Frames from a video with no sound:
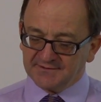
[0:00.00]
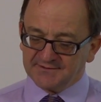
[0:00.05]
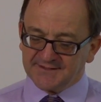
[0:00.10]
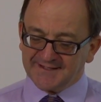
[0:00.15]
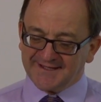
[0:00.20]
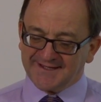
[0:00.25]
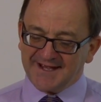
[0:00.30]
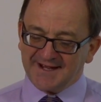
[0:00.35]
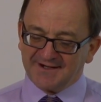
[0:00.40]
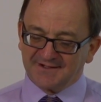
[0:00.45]

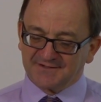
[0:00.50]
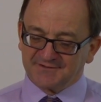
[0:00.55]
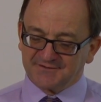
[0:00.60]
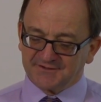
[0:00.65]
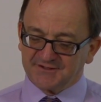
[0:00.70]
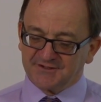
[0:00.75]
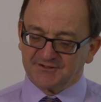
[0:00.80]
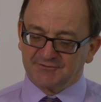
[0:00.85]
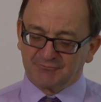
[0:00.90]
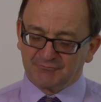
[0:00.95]
to get a
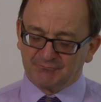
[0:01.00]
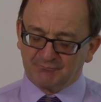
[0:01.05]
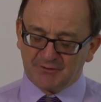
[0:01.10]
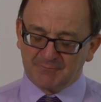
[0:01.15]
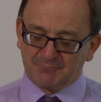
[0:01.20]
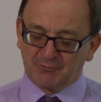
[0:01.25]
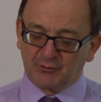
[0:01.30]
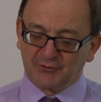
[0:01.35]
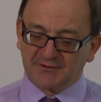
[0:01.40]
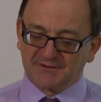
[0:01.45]
so
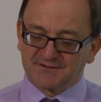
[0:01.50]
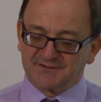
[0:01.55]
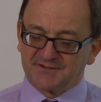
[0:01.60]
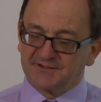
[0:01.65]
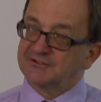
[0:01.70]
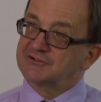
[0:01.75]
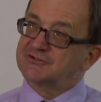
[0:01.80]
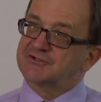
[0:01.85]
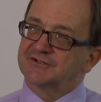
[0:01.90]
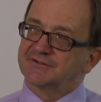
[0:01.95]
reporting
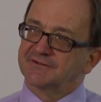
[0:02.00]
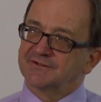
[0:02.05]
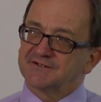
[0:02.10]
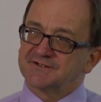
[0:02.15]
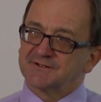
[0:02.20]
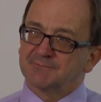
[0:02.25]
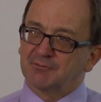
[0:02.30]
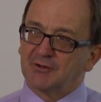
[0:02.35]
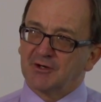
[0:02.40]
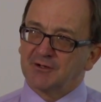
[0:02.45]
solution
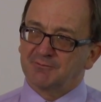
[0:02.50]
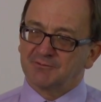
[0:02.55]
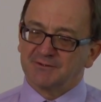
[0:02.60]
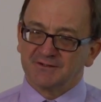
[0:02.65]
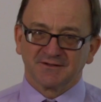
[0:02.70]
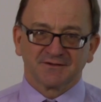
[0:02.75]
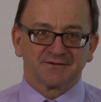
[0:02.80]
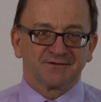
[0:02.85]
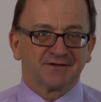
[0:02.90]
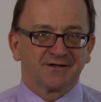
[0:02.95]
that's
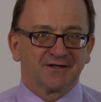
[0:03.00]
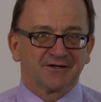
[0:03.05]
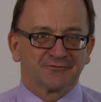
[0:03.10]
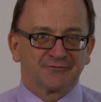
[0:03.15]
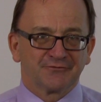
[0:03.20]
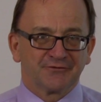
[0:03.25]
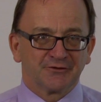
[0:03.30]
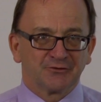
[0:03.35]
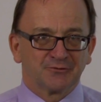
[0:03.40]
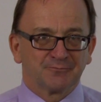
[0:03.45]
appropriate, you know,
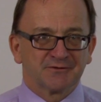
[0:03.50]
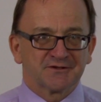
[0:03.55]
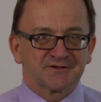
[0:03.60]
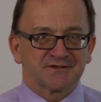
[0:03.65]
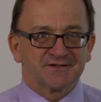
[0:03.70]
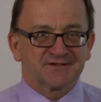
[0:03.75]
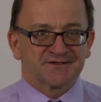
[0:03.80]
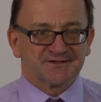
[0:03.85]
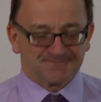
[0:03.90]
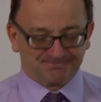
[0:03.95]
for your
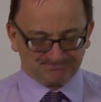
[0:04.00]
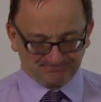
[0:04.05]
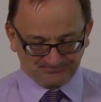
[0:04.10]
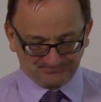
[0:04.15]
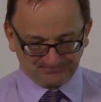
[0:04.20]
business.